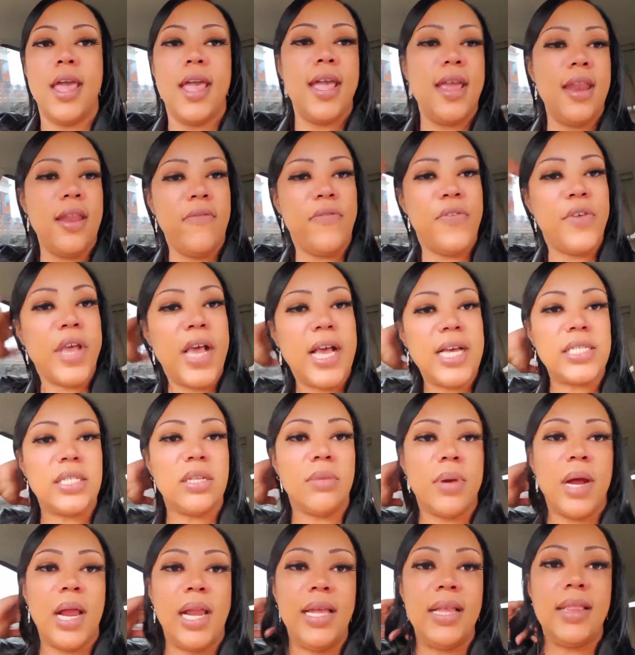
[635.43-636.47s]
and if you guys are
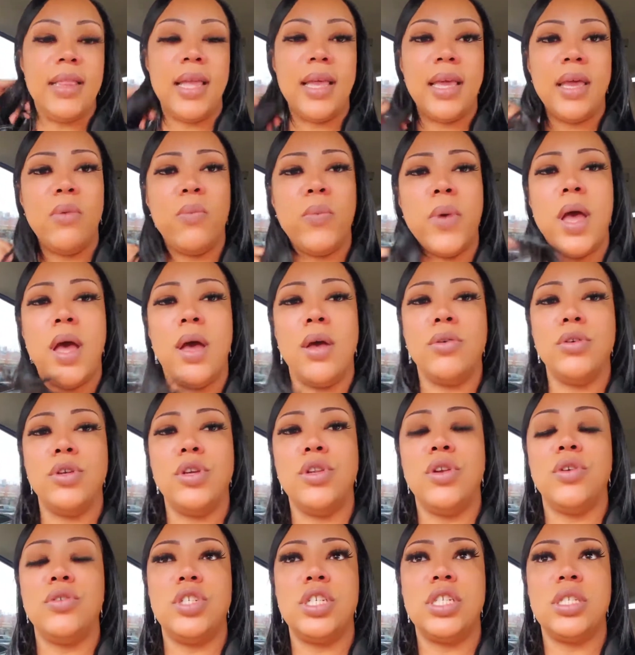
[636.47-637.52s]
probably thinking, well, you
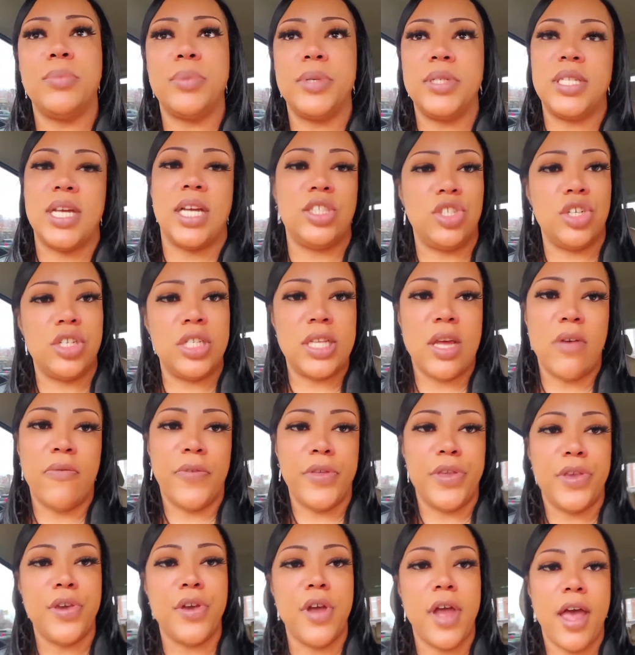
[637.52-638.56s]
know, just to protect yourself
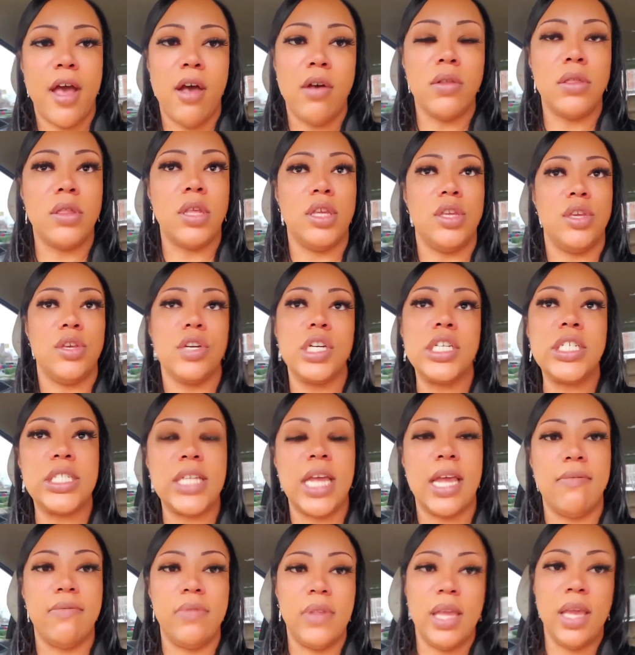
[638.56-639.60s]
and your health and your
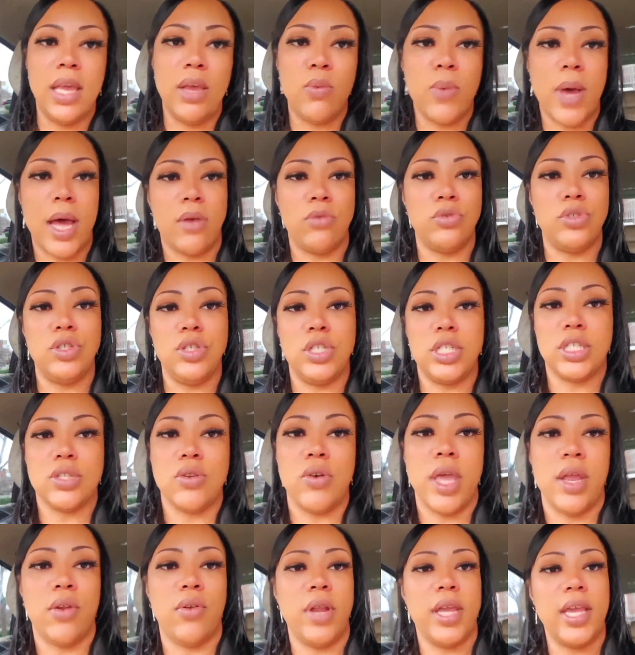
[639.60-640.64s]
safety, why don't you just go
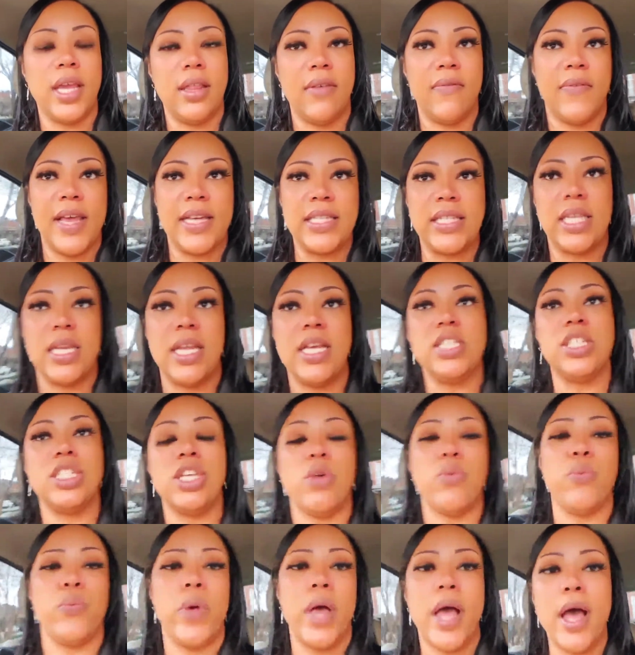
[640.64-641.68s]
ahead and get the
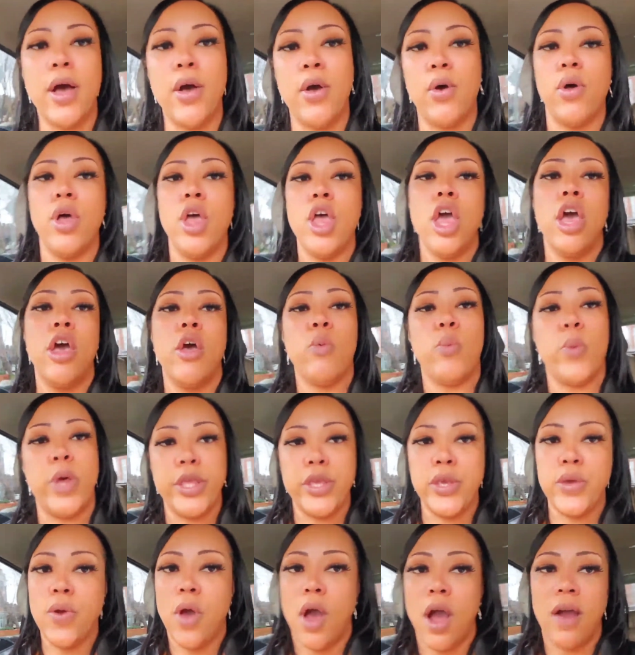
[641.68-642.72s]
vaccination? Well, when
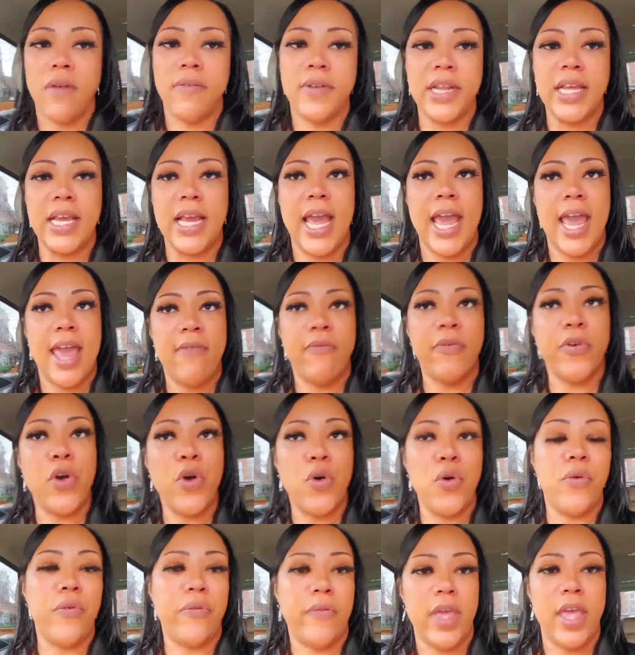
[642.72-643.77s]
you already have
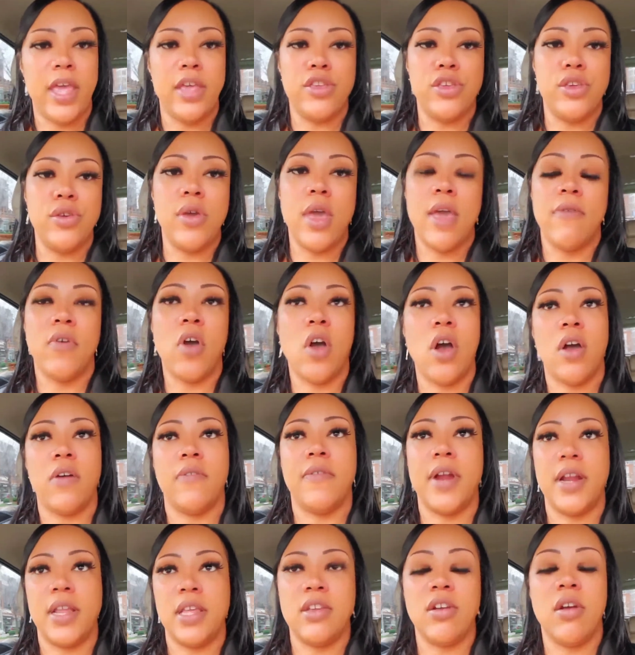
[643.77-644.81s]
COVID, you have
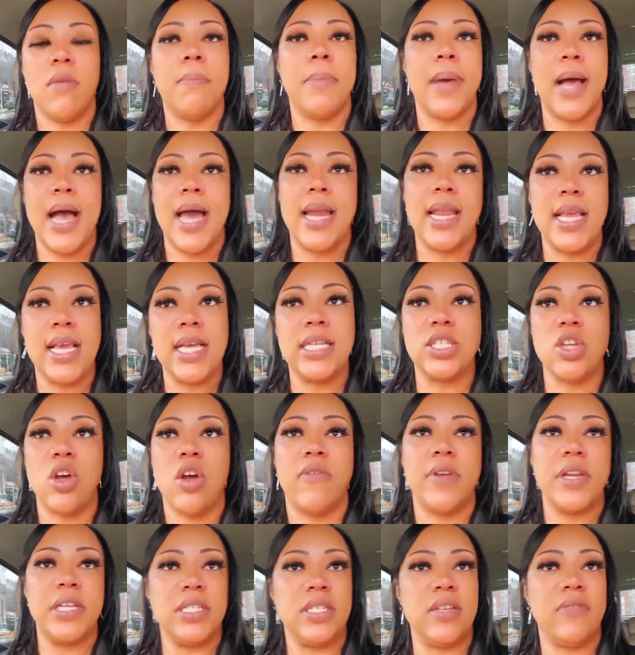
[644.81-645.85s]
already, your body has
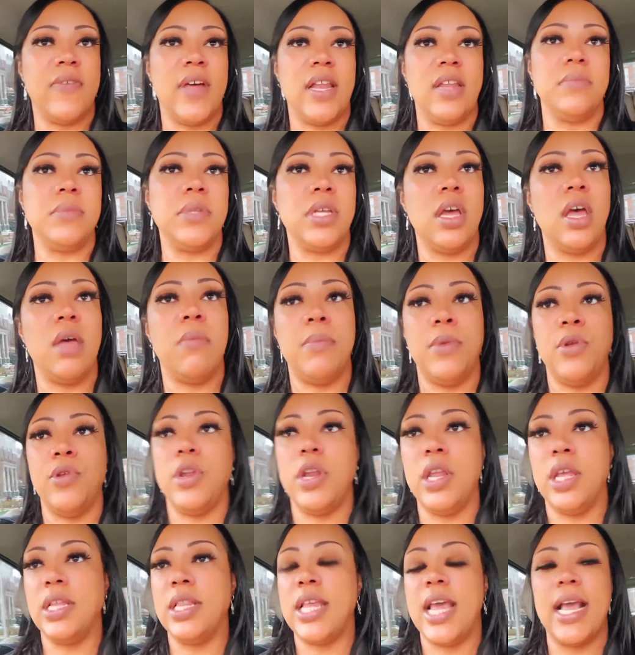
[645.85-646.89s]
already developed the
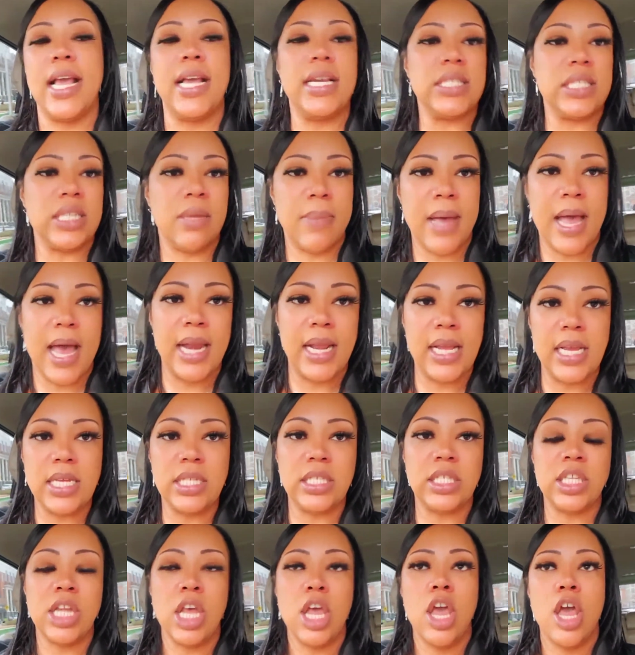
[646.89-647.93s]
immunity, the antibodies
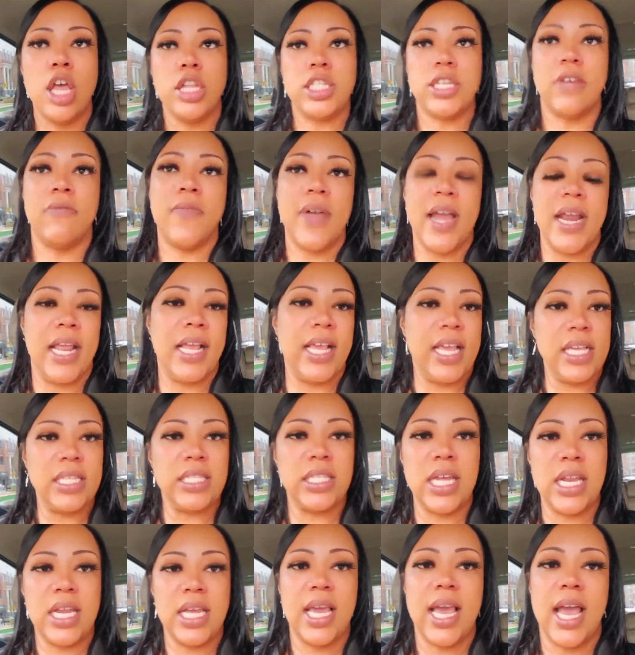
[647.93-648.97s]
to fight
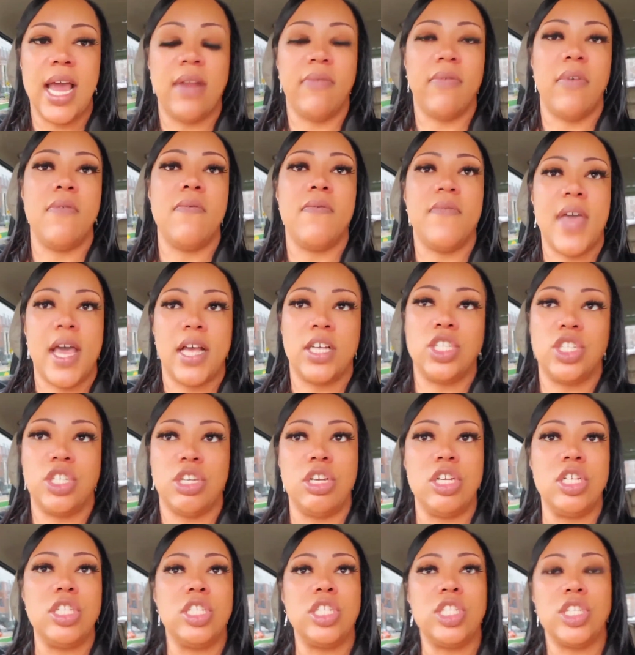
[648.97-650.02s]
against any kind of
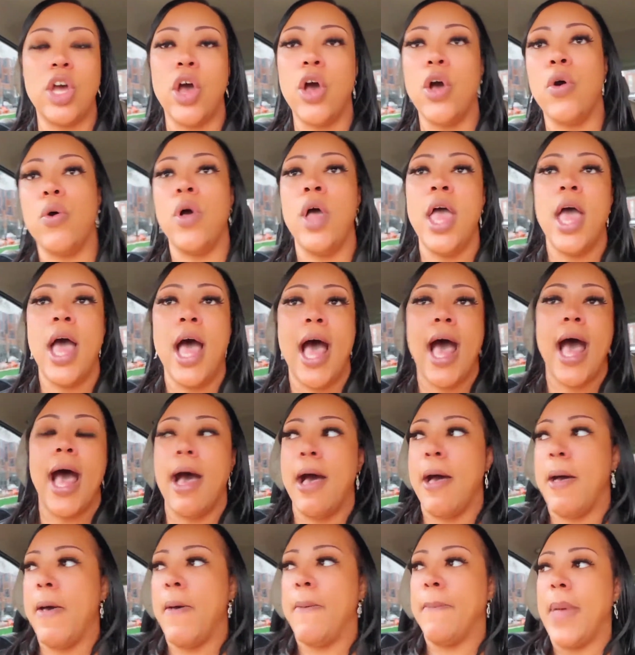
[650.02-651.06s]
infection. So
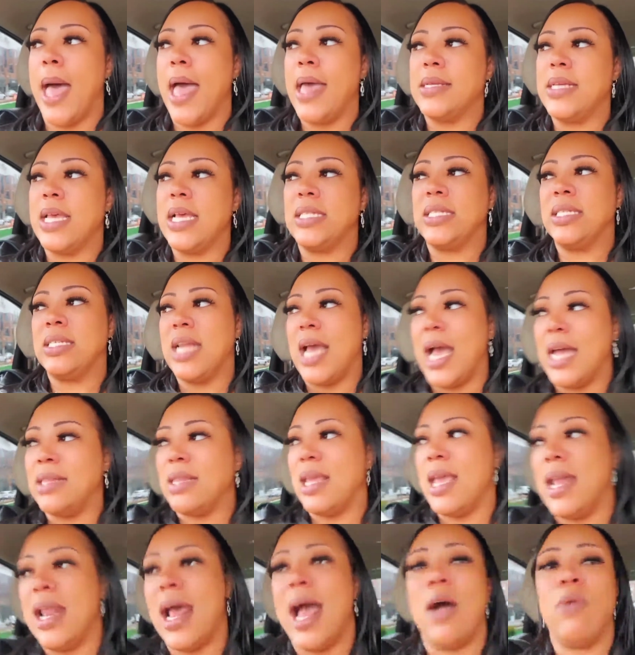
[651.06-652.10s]
um, it's not
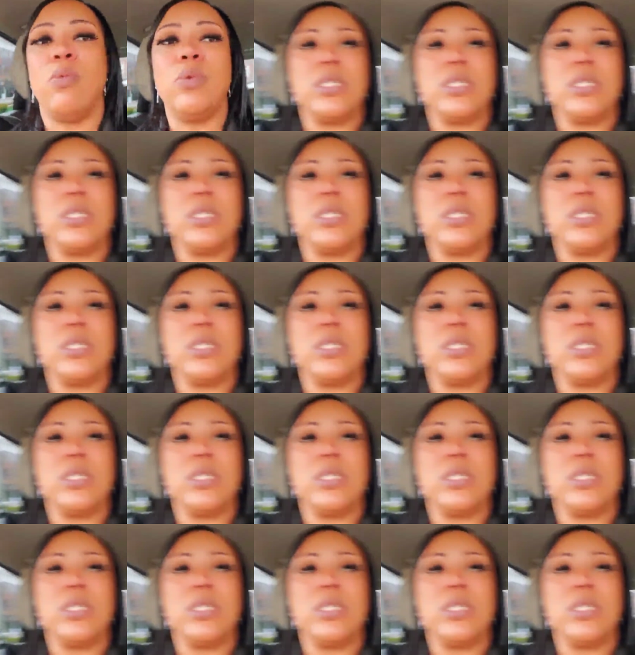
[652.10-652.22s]
that I